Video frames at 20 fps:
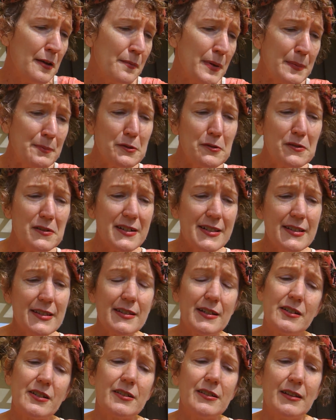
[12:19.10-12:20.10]
People were in
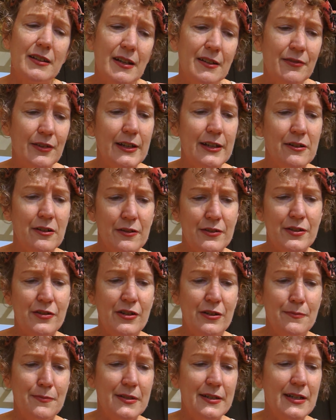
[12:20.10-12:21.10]
such lovely
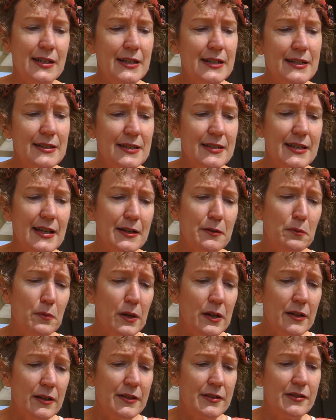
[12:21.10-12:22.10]
costumes, and he didn't say a
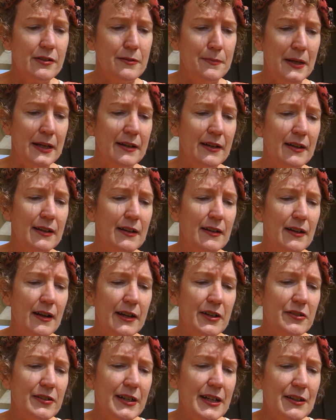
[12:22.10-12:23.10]
word to me.
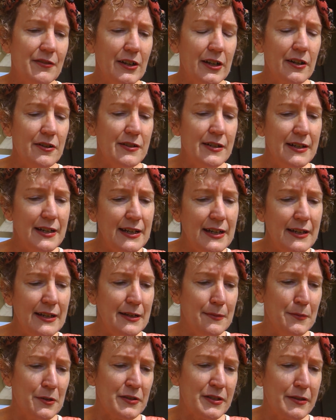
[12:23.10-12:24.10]
I couldn't even go near
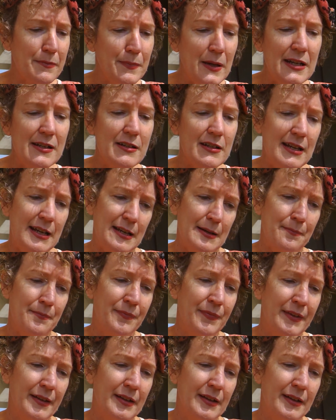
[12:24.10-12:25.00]
him or speak to him.